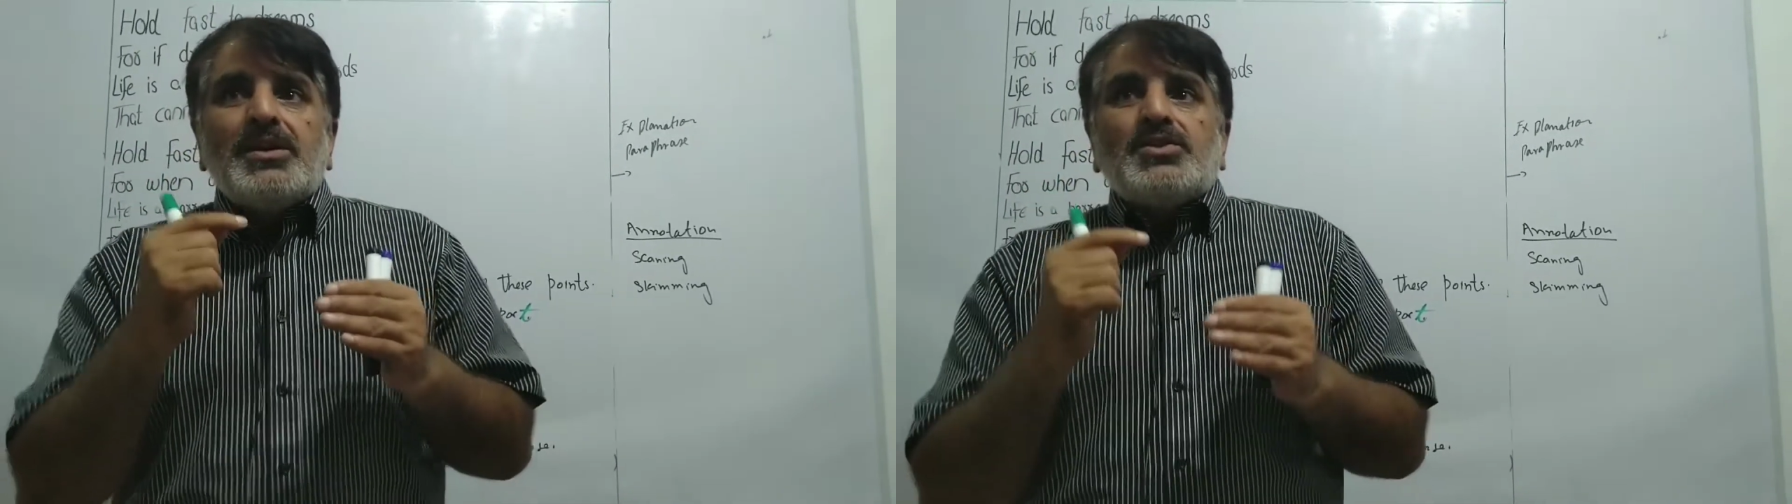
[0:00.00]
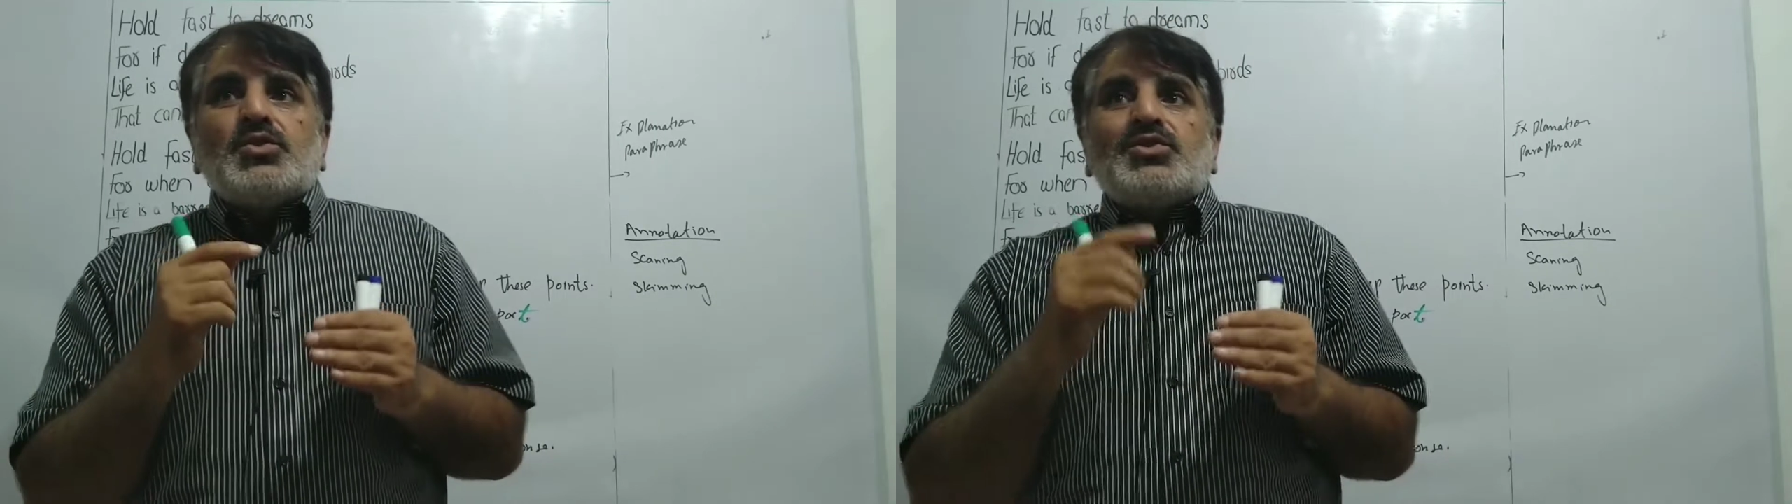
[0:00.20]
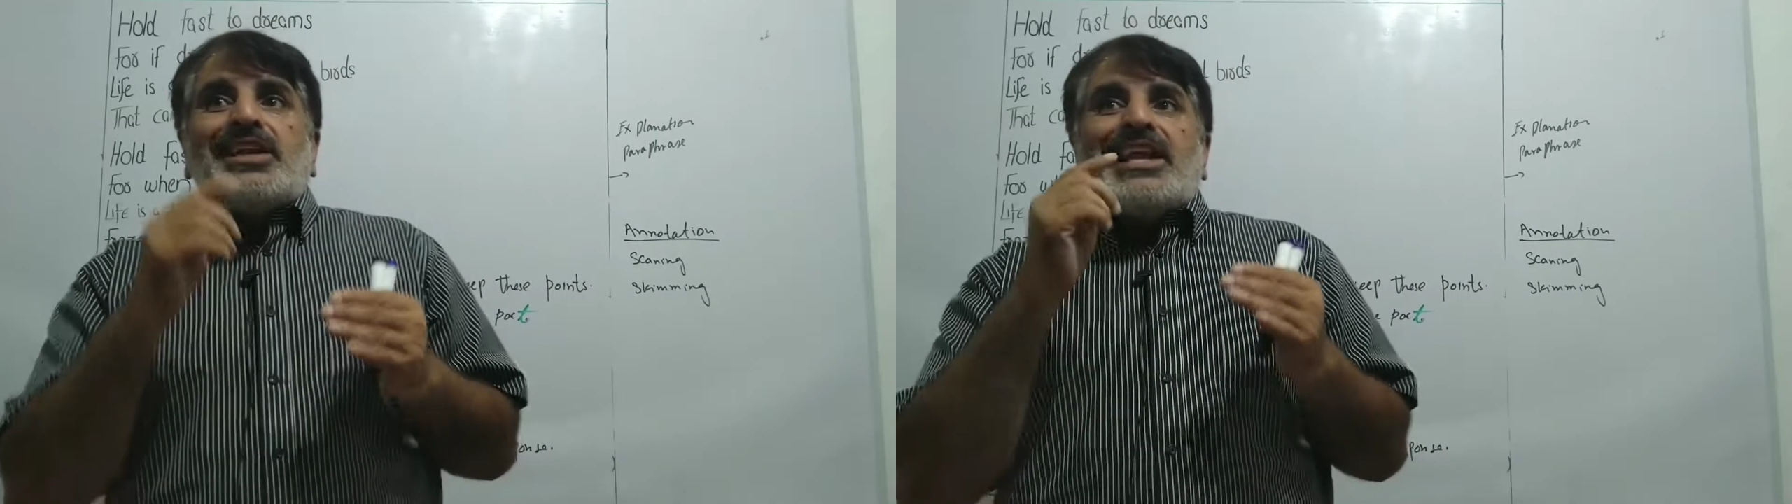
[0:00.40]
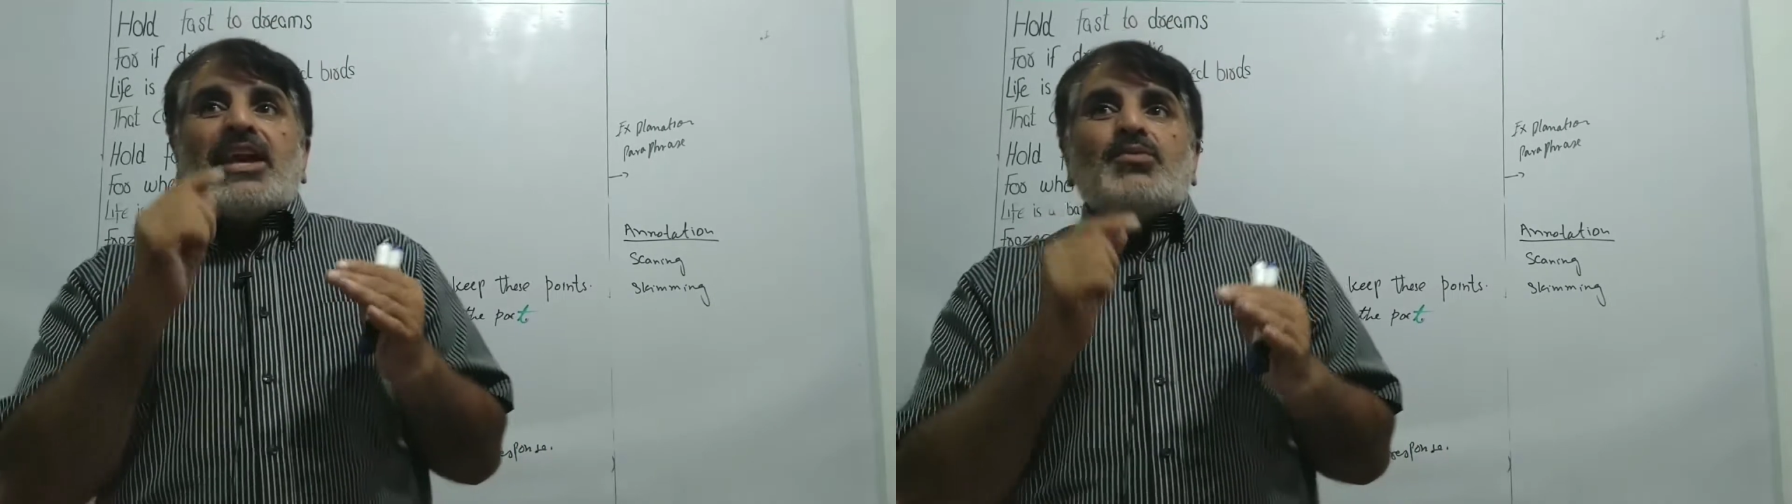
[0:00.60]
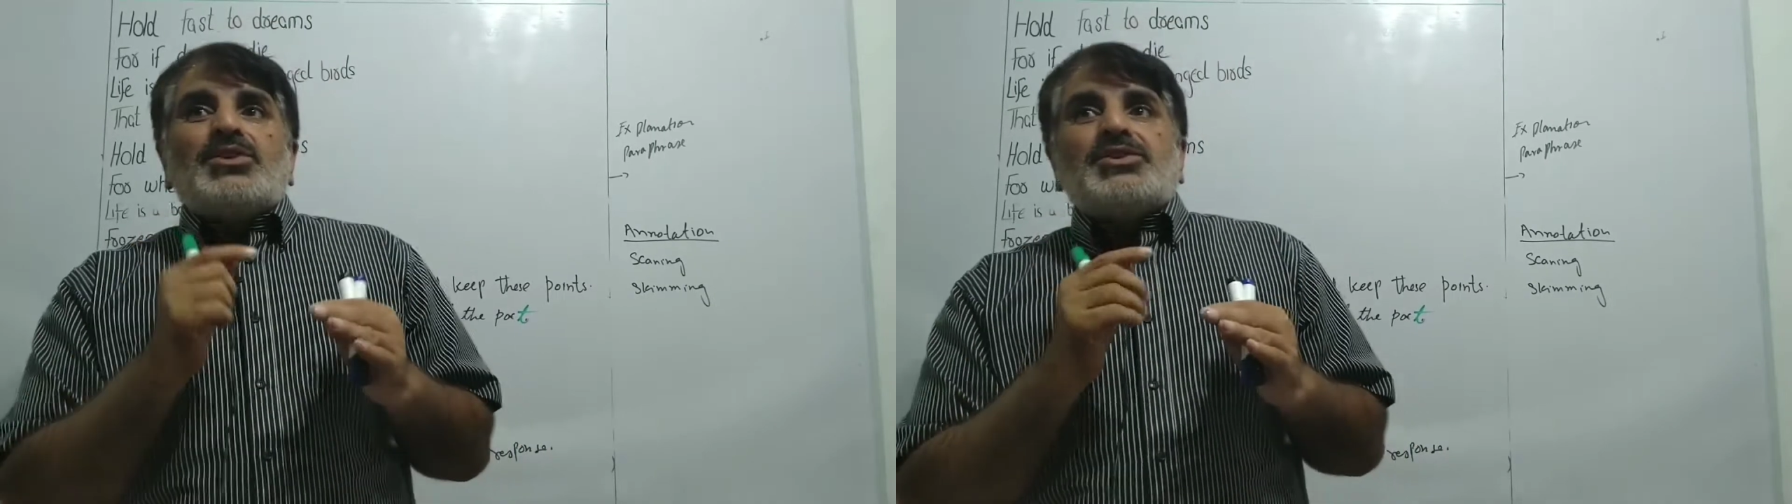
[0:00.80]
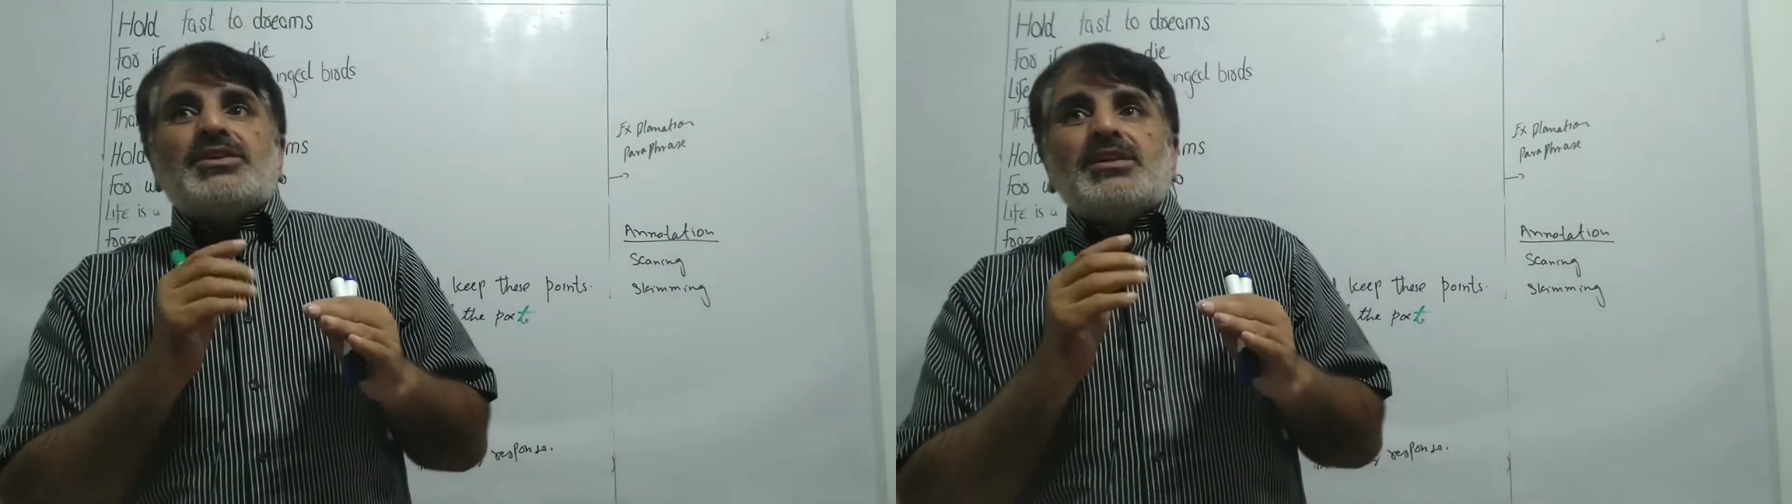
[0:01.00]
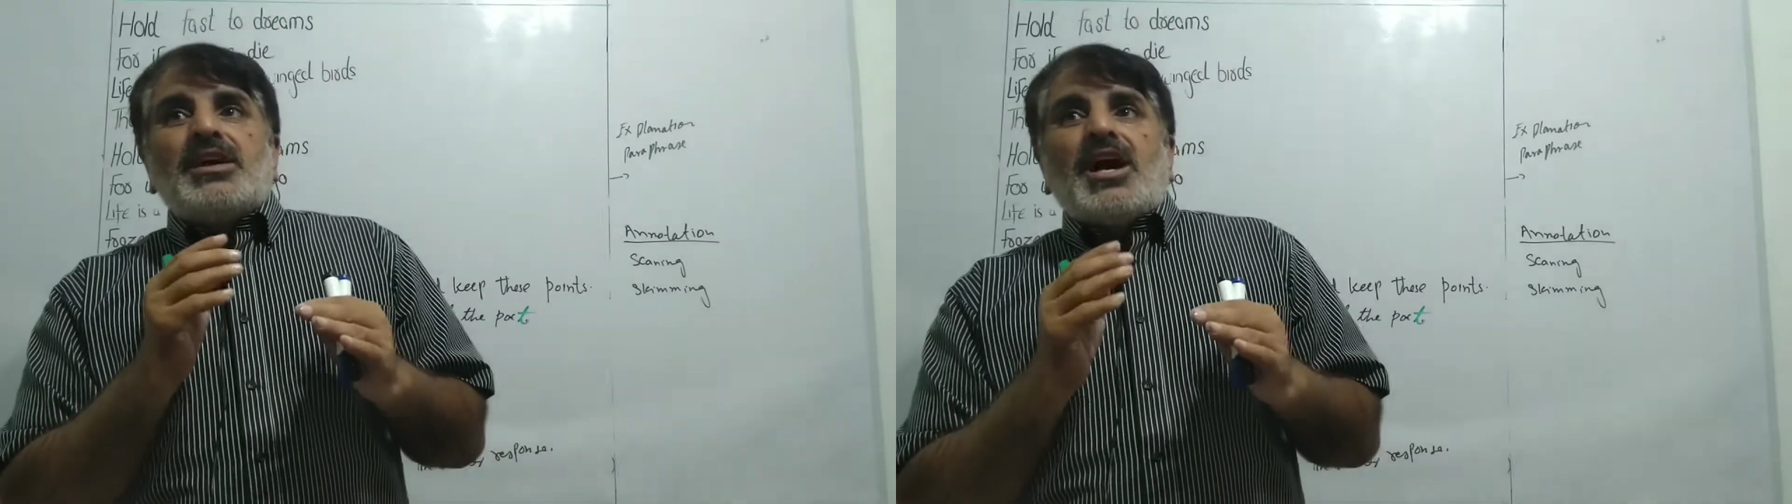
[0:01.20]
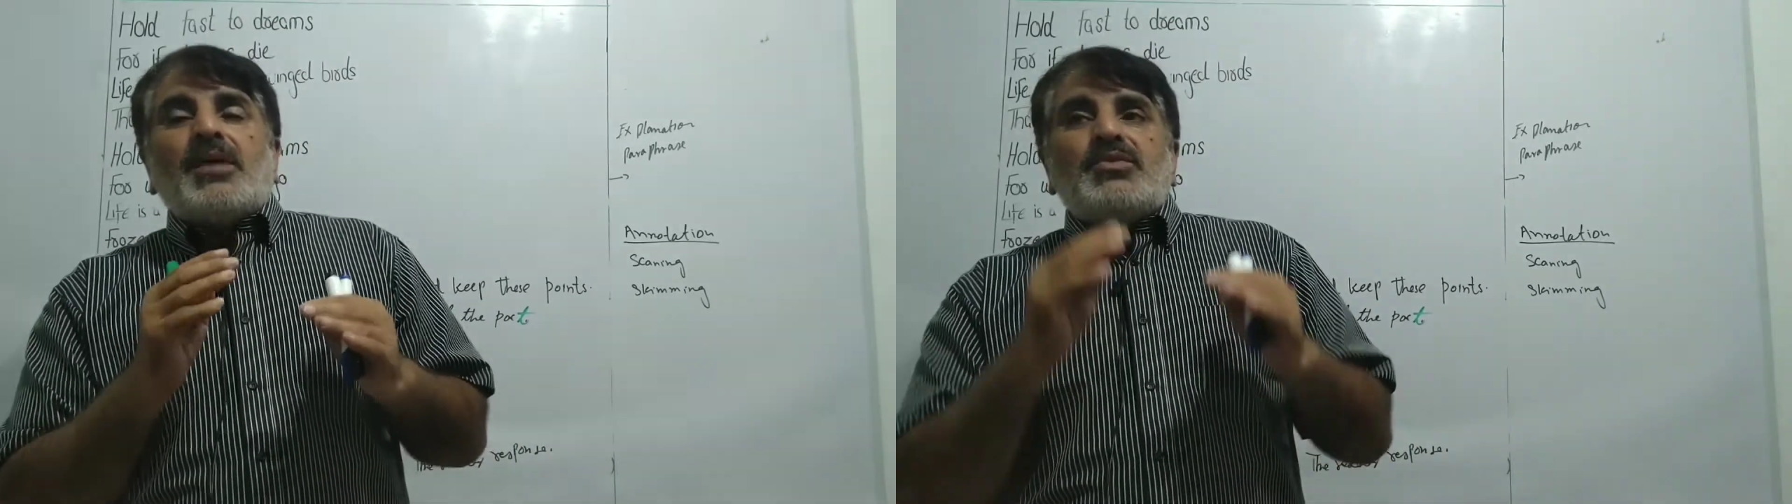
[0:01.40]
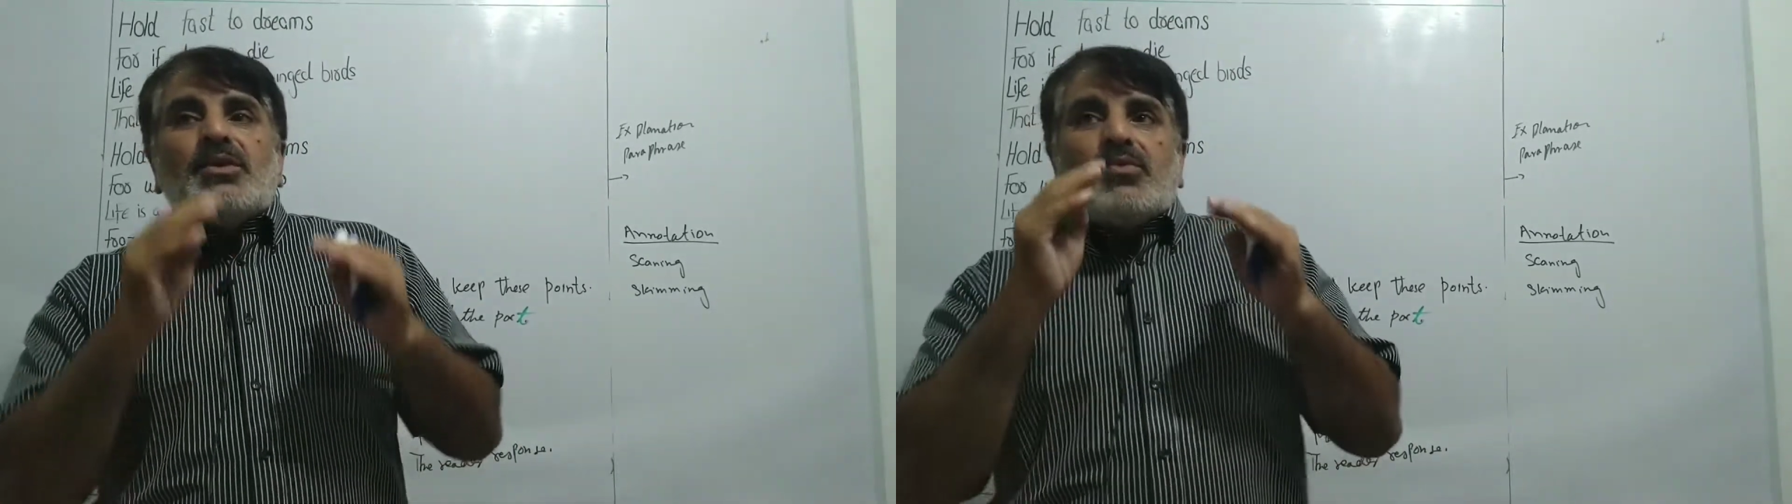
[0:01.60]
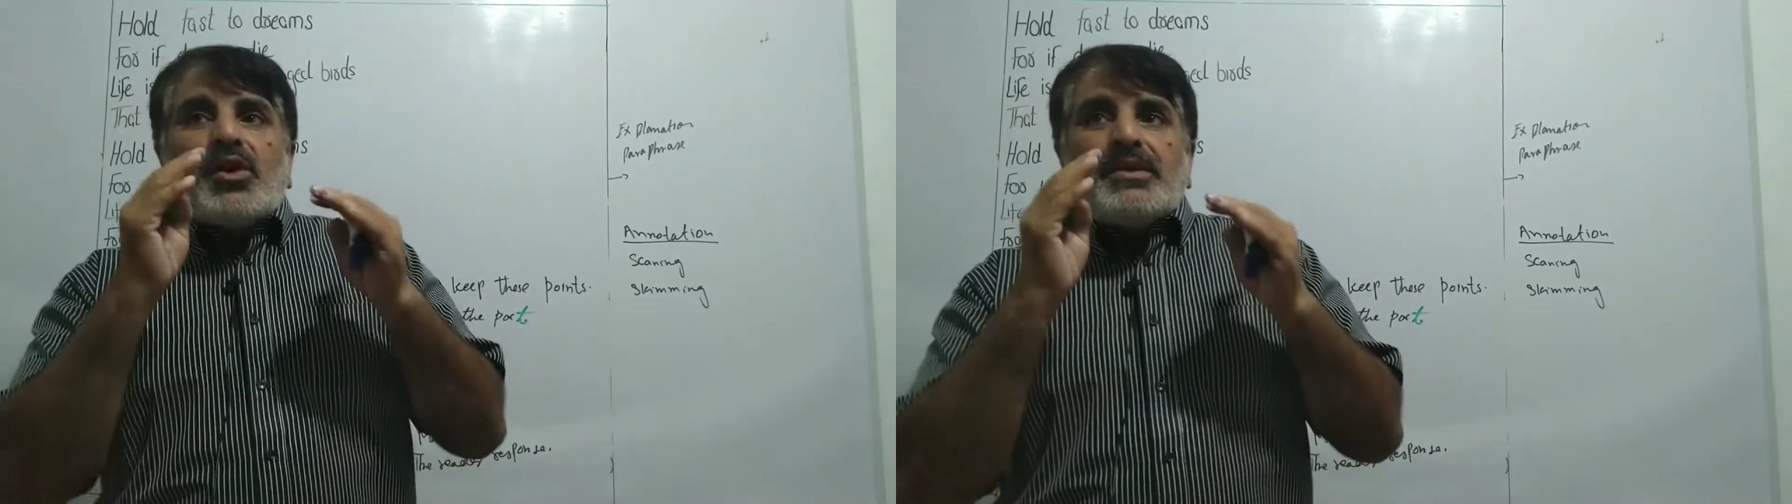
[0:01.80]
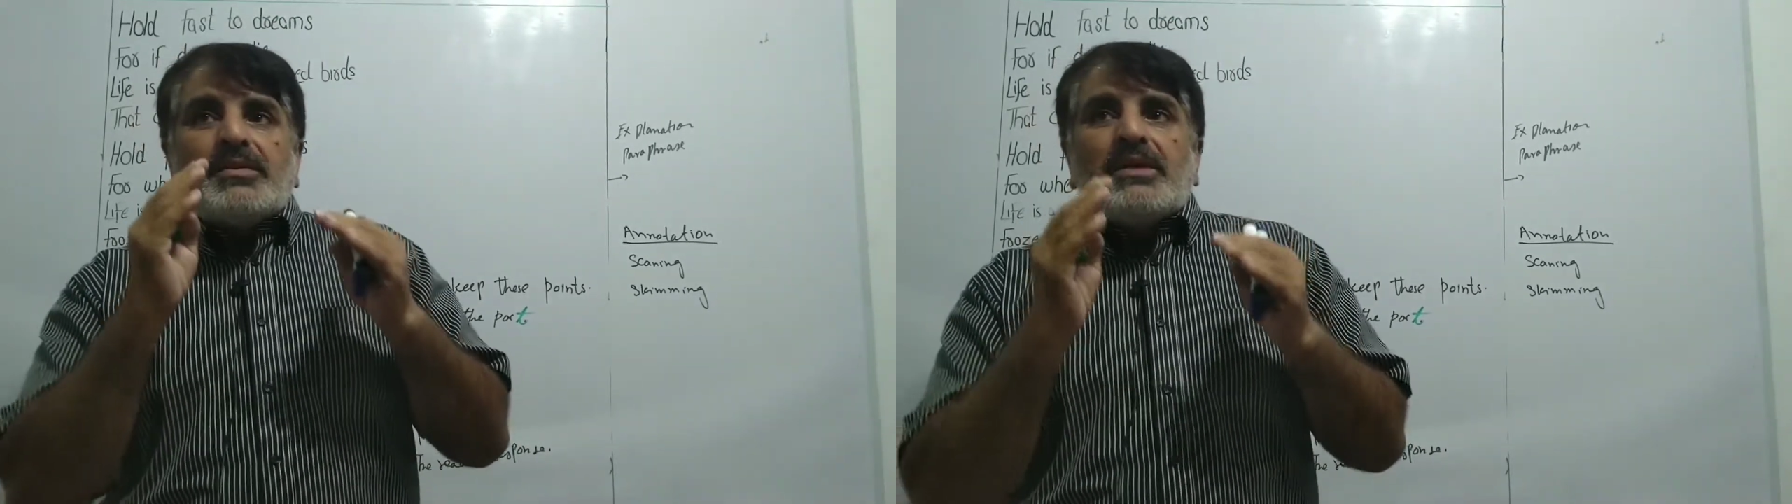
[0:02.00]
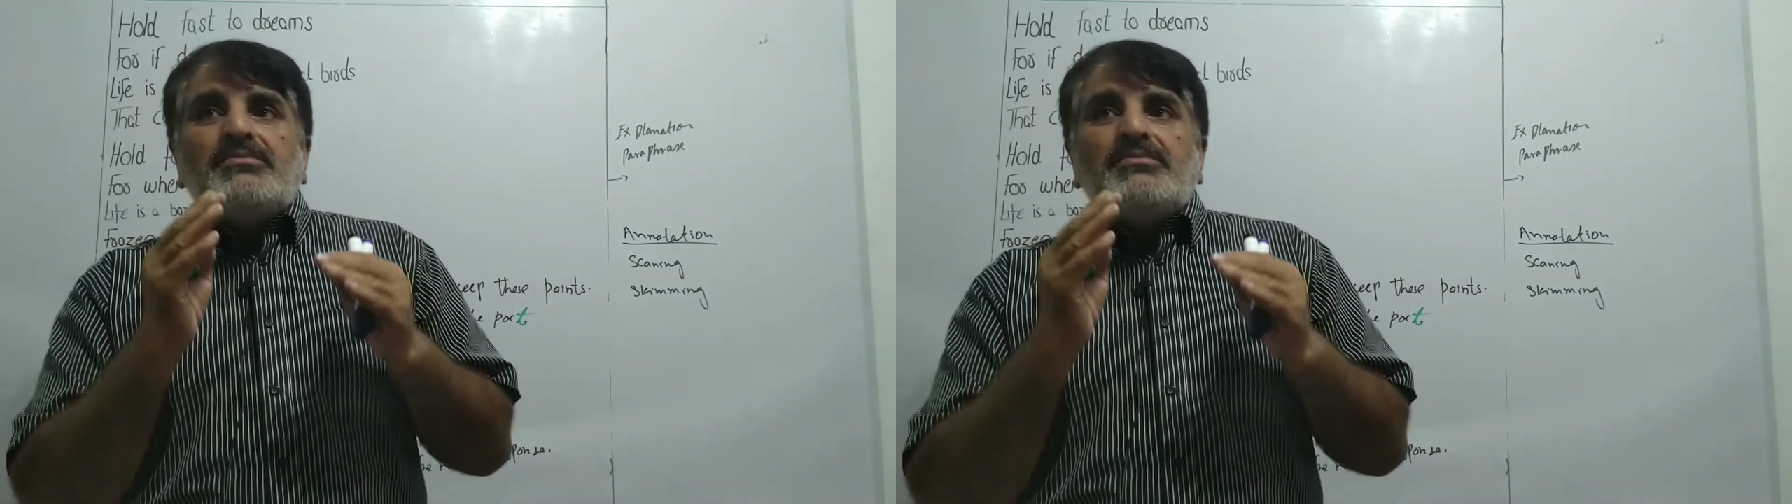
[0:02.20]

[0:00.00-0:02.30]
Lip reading: So the language of the poet